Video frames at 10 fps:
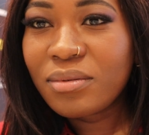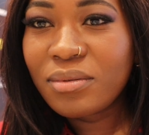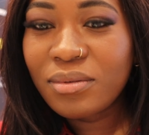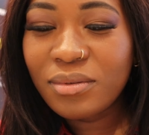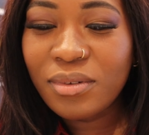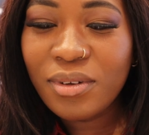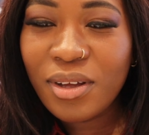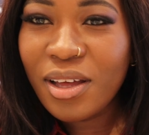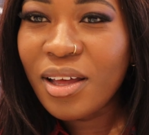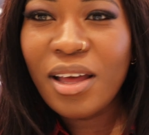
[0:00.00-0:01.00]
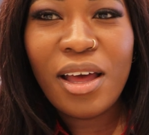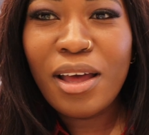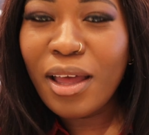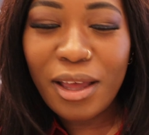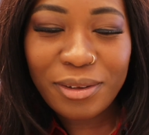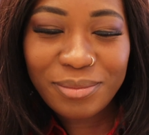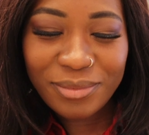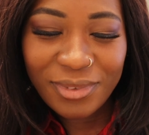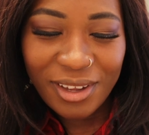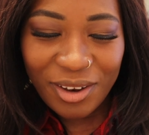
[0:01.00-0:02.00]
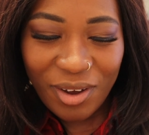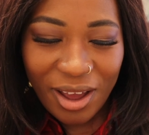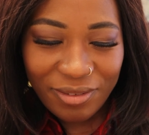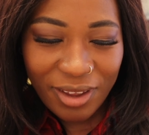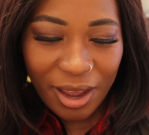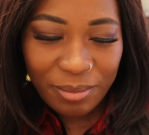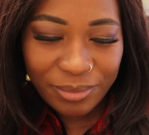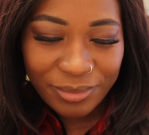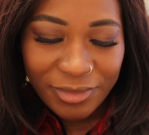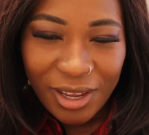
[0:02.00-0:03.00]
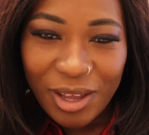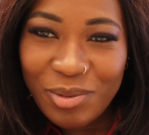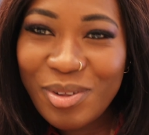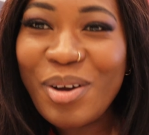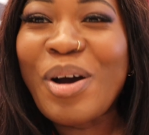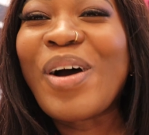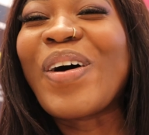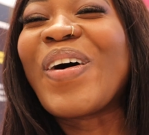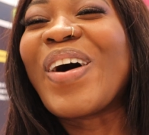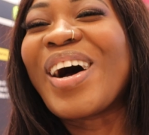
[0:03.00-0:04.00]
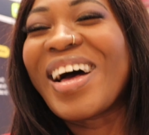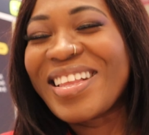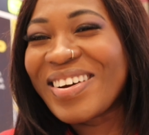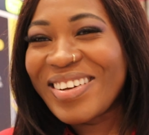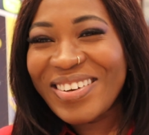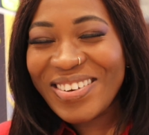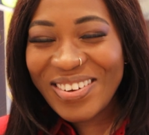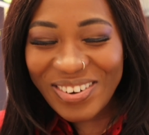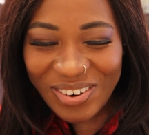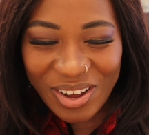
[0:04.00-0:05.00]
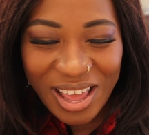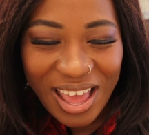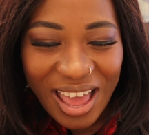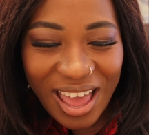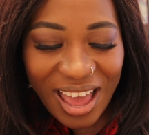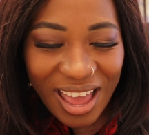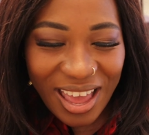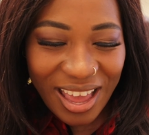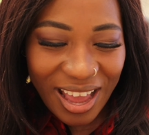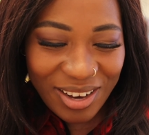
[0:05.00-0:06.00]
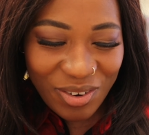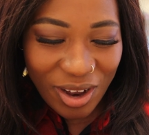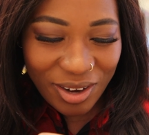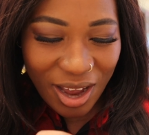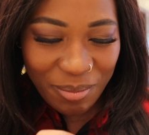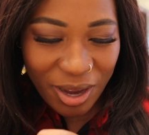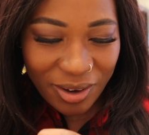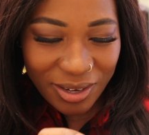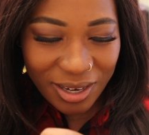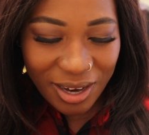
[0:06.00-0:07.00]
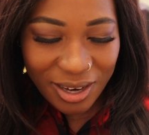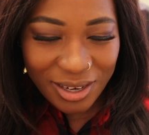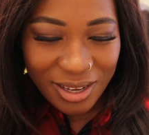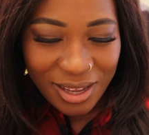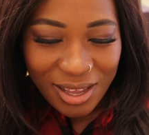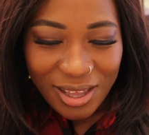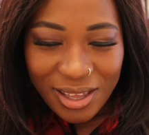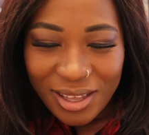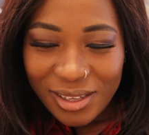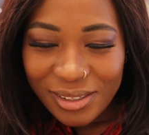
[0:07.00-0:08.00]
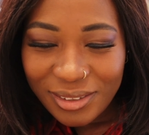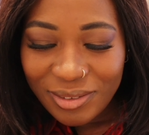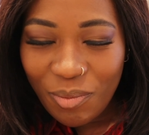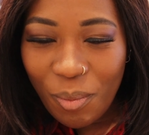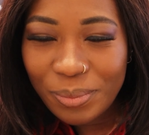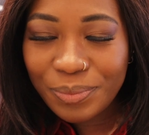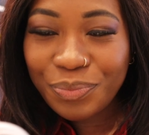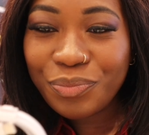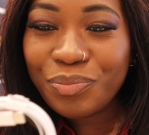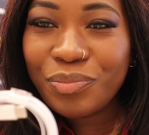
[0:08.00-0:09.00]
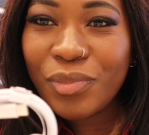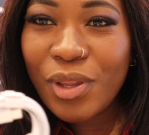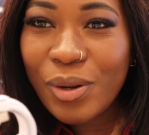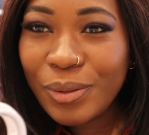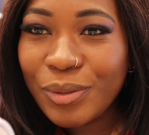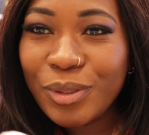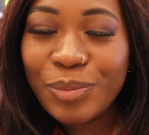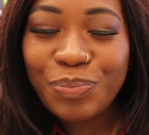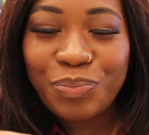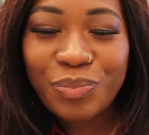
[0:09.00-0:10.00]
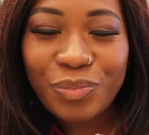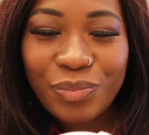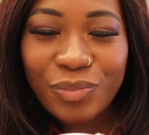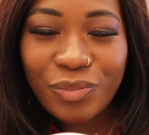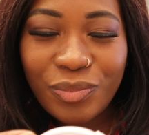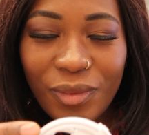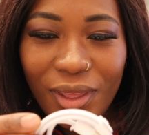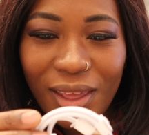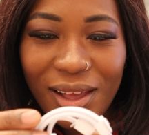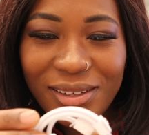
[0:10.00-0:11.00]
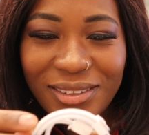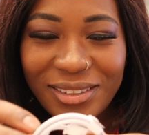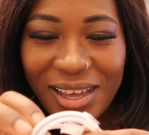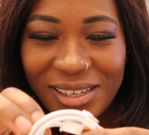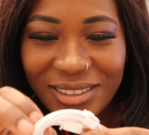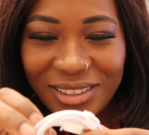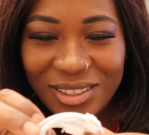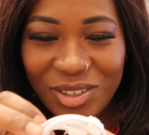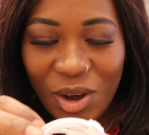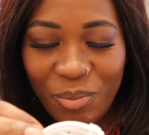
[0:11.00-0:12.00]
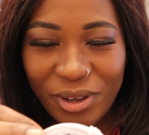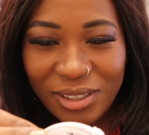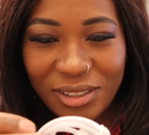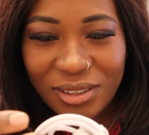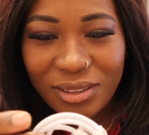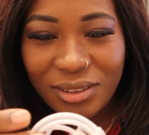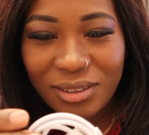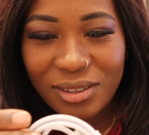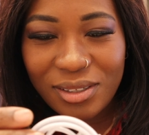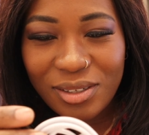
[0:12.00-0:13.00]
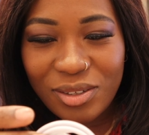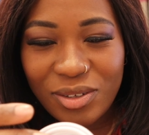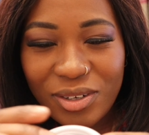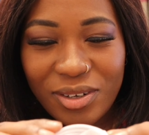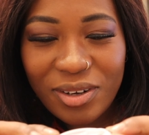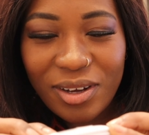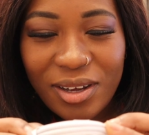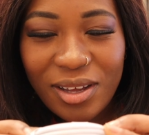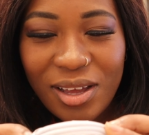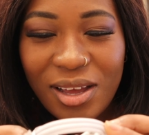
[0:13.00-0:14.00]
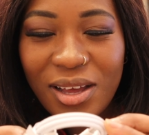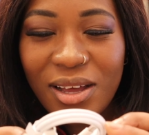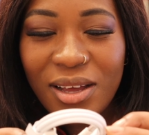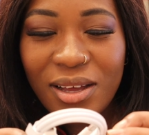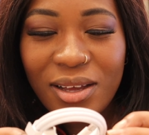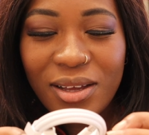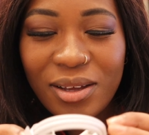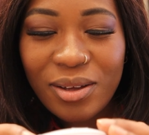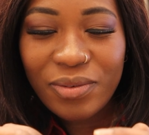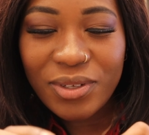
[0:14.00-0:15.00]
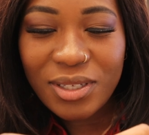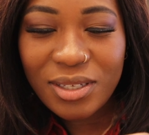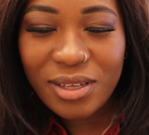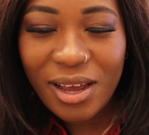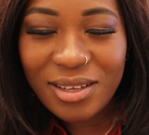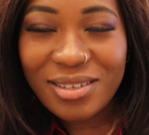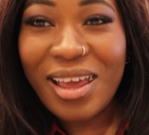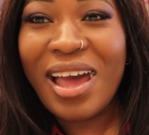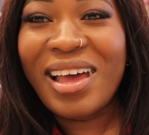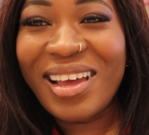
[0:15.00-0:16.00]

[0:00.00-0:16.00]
Right, you put MVP on. Uh-uh. If you, want, if you want that case, you better... No, no, no, no, no, no. I'm telling you uh-uh. seriously. Uh-uh, I don't, I don't have my credit card. If you want that case... Mm-hmm. No, no. You, um, if, you're not, if you're not getting a MVP... Stop it. I'm being so serious. I'm not no, doing no. this. Go, pass your credit card. This is nice.